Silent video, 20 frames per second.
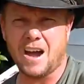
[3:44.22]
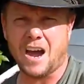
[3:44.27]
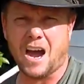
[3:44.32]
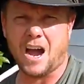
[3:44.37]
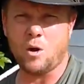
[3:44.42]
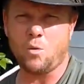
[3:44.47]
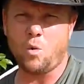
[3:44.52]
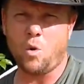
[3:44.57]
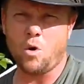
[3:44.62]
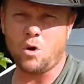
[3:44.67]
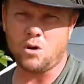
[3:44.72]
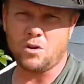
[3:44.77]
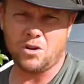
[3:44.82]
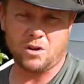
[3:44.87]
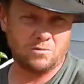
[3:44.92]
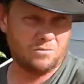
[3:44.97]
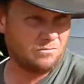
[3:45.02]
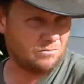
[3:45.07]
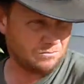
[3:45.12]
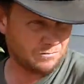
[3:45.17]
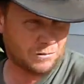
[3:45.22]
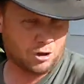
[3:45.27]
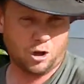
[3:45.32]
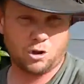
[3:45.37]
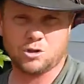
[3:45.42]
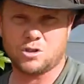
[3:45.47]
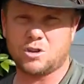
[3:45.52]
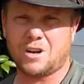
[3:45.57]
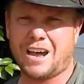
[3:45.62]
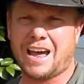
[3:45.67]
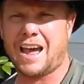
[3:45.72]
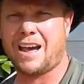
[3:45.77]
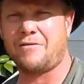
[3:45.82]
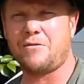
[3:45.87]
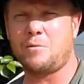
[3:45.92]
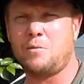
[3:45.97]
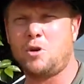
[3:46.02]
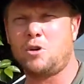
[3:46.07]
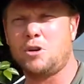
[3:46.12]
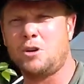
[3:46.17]
I warned close to a half
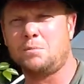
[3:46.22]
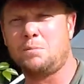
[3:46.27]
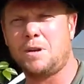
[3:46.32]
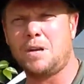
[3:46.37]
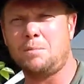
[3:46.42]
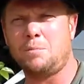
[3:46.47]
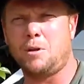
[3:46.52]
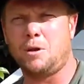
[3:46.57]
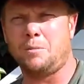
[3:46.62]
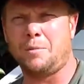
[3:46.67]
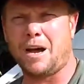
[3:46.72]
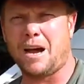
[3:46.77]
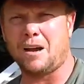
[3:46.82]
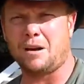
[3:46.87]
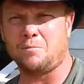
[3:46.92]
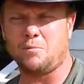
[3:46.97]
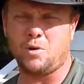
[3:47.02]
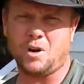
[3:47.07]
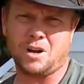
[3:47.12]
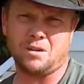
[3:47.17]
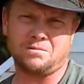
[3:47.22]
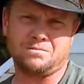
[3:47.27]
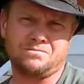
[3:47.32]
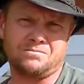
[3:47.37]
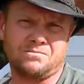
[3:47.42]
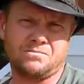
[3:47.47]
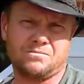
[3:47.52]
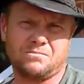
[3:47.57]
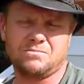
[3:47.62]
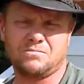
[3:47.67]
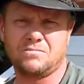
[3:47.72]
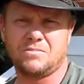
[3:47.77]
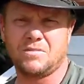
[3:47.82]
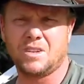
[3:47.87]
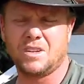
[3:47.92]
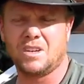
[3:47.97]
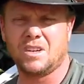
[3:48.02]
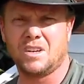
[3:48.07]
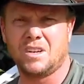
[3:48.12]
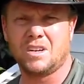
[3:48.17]
a million people about them. Well,
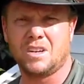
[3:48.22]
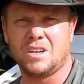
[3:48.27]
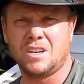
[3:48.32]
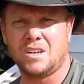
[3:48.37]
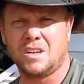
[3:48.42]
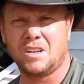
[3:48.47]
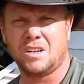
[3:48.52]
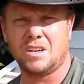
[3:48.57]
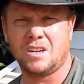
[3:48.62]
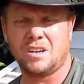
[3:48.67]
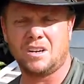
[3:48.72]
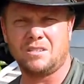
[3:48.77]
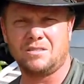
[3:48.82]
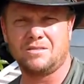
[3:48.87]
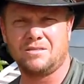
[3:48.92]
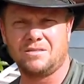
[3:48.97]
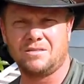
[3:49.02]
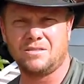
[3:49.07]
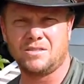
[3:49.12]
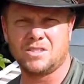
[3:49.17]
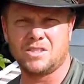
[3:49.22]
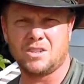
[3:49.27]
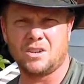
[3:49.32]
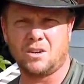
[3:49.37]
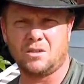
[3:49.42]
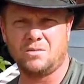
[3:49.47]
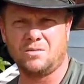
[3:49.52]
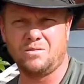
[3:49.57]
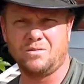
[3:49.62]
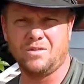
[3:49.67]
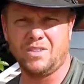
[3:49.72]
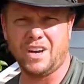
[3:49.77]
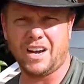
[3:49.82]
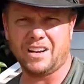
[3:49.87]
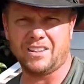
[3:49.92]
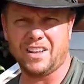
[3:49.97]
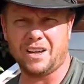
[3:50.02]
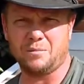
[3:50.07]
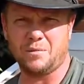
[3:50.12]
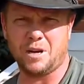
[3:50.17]
you know, so
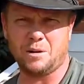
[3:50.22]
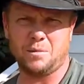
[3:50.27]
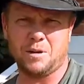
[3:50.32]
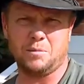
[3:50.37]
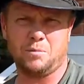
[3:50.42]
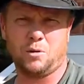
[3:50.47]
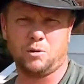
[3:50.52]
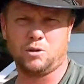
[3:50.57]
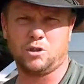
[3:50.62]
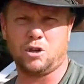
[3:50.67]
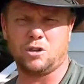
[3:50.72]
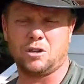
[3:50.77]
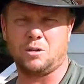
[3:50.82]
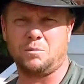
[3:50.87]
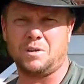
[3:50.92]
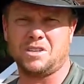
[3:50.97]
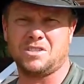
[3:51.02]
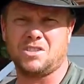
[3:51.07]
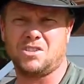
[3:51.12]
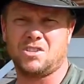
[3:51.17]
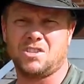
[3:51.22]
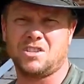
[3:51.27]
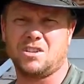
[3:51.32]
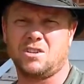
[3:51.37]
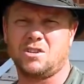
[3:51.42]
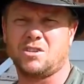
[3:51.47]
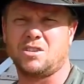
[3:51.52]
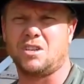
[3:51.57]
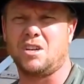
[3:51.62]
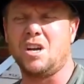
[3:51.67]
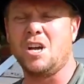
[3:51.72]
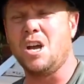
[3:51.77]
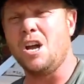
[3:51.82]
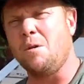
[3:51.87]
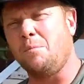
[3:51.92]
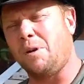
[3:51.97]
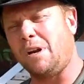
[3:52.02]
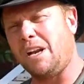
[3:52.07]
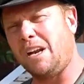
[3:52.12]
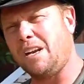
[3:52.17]
not that many people took the message seriously.
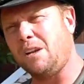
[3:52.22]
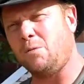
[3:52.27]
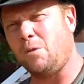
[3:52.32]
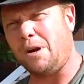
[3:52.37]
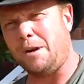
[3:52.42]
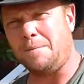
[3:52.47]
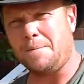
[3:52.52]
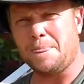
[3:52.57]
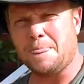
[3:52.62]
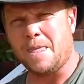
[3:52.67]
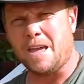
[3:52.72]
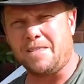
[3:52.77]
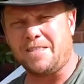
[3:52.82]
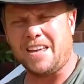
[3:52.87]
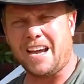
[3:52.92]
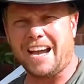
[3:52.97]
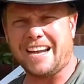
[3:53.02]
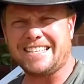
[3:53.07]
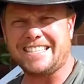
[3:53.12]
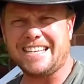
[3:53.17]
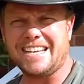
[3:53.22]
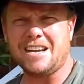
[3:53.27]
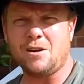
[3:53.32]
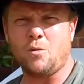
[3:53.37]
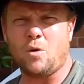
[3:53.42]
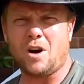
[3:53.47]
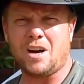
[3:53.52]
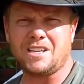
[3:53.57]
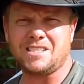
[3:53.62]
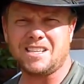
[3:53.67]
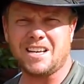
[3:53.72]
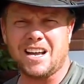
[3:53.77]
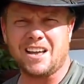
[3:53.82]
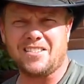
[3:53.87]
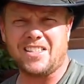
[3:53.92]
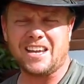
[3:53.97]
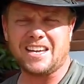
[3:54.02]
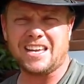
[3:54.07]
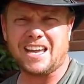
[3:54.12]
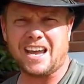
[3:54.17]
But anyway, the idea was
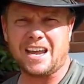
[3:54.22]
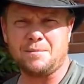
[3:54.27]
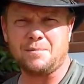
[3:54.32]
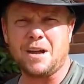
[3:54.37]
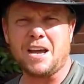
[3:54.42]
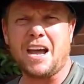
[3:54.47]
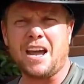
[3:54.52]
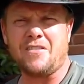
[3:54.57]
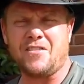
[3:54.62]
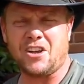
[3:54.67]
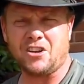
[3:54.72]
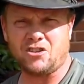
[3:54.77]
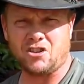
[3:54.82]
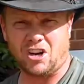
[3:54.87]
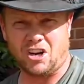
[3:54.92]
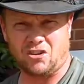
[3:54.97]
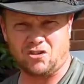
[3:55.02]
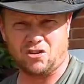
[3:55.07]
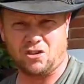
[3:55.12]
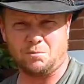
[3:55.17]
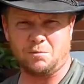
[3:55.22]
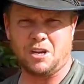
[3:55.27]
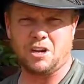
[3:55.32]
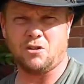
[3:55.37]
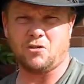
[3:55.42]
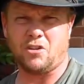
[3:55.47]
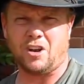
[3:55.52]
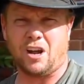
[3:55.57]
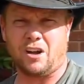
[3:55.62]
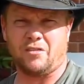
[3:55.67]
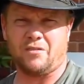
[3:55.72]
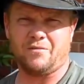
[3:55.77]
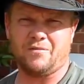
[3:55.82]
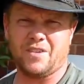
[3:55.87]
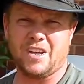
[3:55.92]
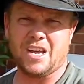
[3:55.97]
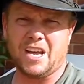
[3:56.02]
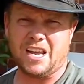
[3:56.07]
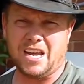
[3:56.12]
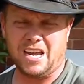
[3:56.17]
they came and they changed the meters out.
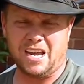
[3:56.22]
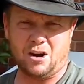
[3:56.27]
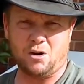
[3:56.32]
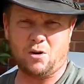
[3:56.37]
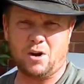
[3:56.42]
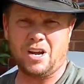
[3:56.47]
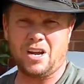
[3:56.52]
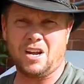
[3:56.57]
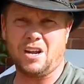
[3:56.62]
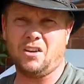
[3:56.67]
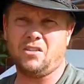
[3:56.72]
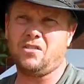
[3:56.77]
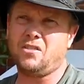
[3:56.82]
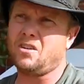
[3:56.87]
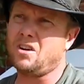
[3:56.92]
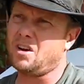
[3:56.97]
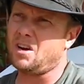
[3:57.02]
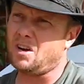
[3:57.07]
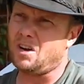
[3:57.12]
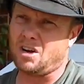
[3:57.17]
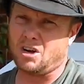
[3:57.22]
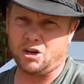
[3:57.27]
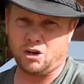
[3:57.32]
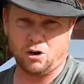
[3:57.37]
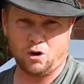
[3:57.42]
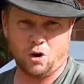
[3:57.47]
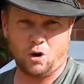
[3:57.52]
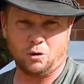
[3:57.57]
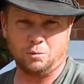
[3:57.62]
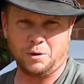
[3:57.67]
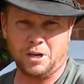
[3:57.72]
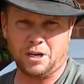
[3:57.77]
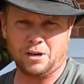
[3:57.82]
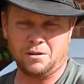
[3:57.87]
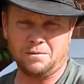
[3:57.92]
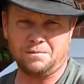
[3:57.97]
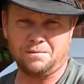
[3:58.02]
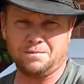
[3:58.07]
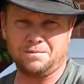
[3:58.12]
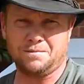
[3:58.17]
Here is your old
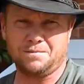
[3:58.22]
meter.